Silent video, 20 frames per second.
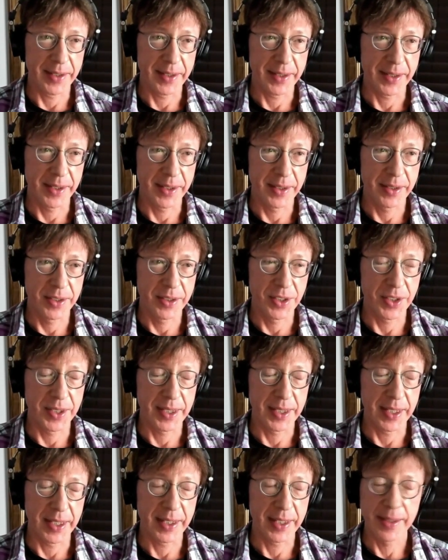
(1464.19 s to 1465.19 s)
I
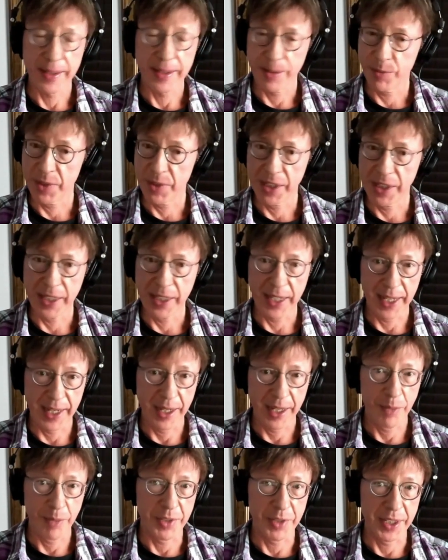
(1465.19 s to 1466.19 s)
just think it's something that
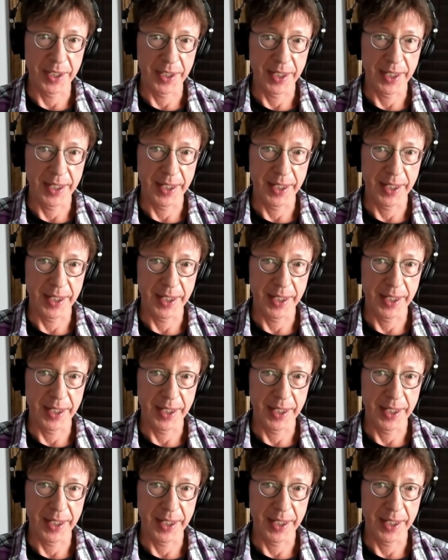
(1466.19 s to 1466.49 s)
happened,